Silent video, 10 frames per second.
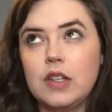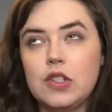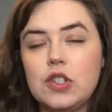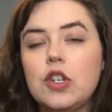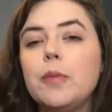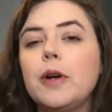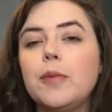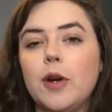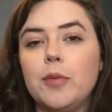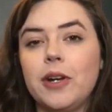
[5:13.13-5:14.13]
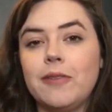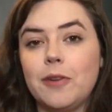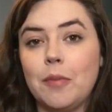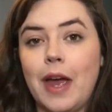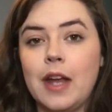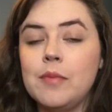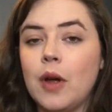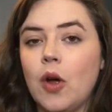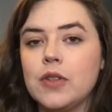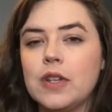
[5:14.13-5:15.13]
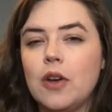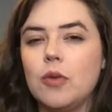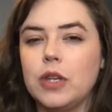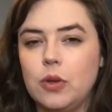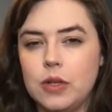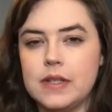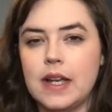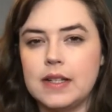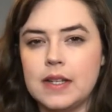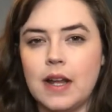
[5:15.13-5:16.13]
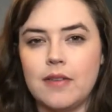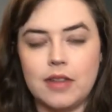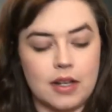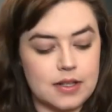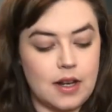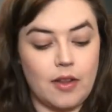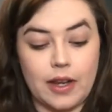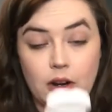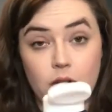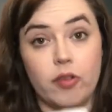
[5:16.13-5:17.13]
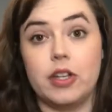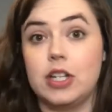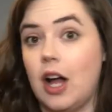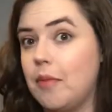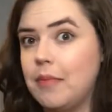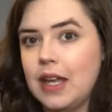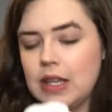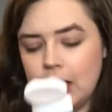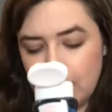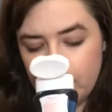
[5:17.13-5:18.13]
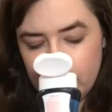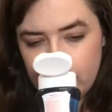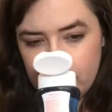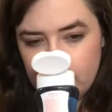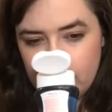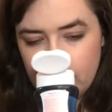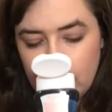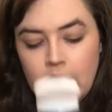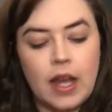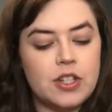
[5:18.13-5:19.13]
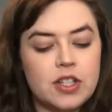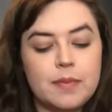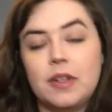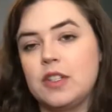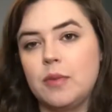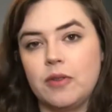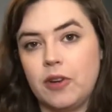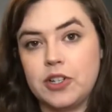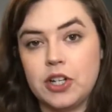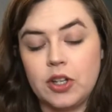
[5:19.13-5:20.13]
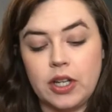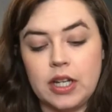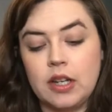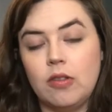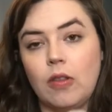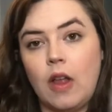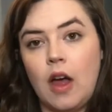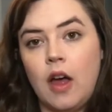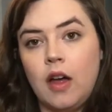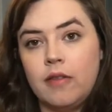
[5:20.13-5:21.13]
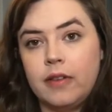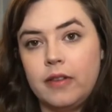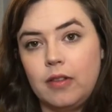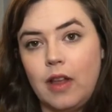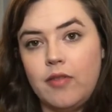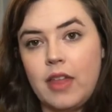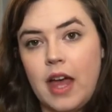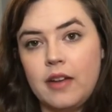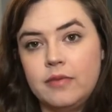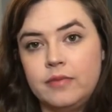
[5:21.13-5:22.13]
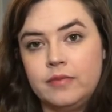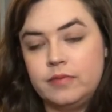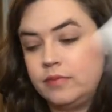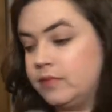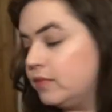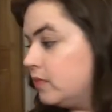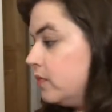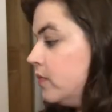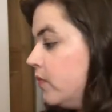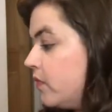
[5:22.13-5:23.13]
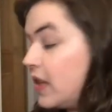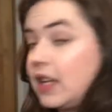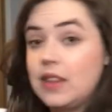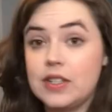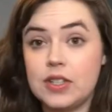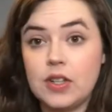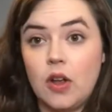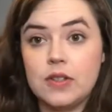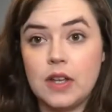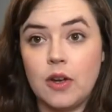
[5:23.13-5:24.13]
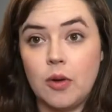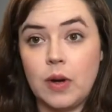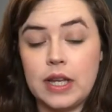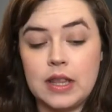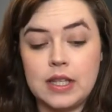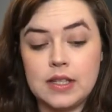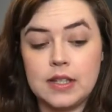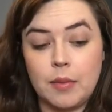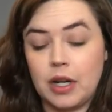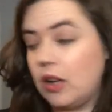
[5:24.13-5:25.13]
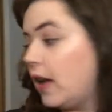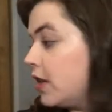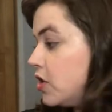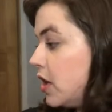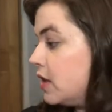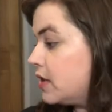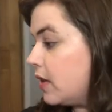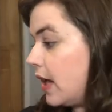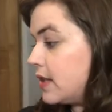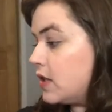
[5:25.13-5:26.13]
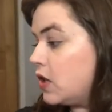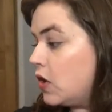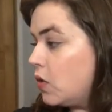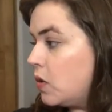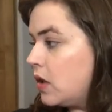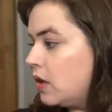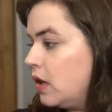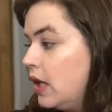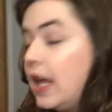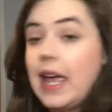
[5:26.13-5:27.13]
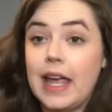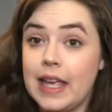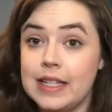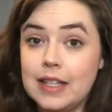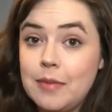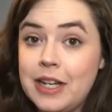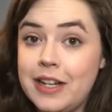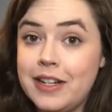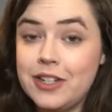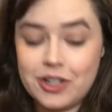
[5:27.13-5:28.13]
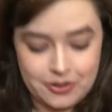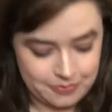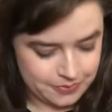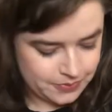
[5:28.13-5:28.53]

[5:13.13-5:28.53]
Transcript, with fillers: super appropriate for men, but also unisex enough that it's not like over the top manly. It just smells super fresh and clean. Love, love that. This is also in the summer collection, so that's new and limited edition.